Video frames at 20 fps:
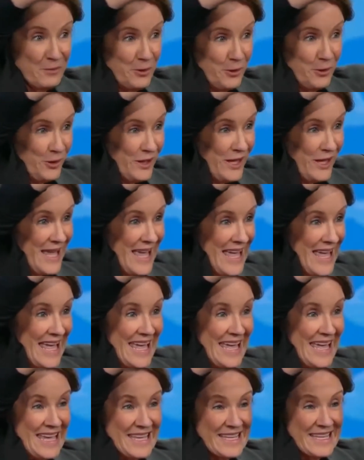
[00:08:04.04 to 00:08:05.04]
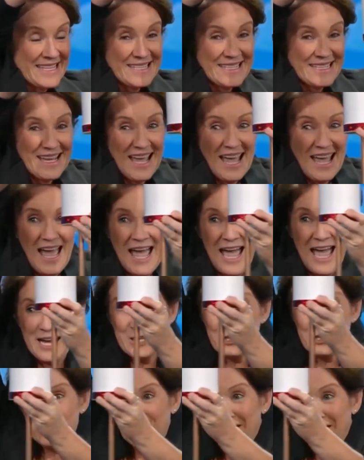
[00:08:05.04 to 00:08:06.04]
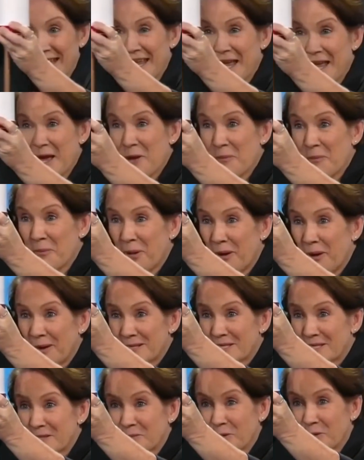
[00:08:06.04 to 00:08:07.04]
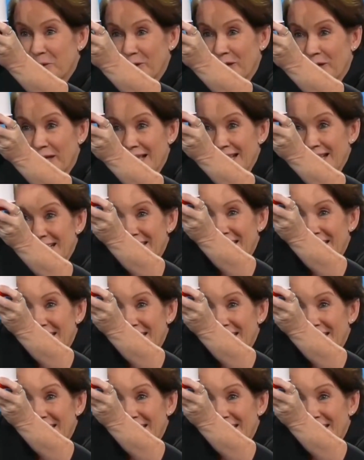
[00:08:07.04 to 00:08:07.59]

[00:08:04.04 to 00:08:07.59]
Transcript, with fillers: one of the tricks, or the first trick I ever did on Penn and Teller was a trick with a glass